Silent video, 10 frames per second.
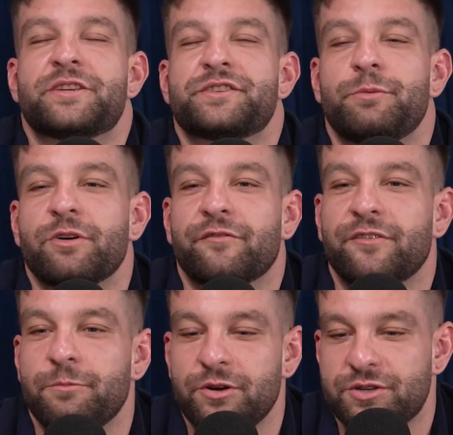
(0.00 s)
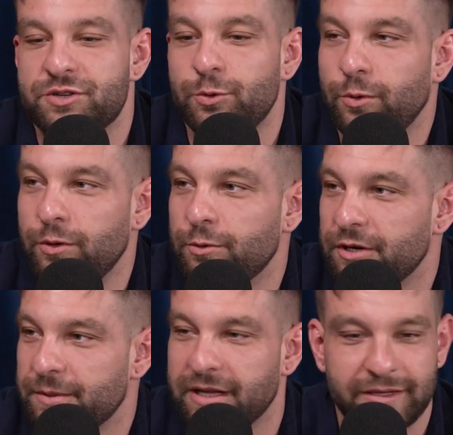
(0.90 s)
someone from her school who
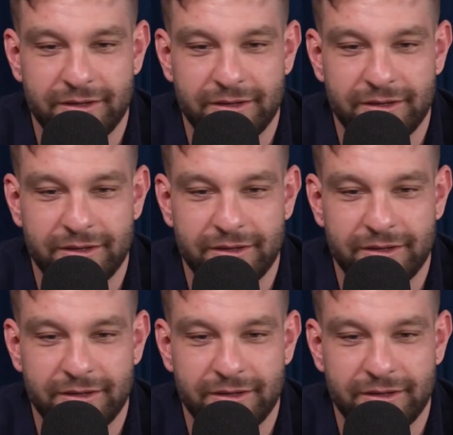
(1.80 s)
would have been like,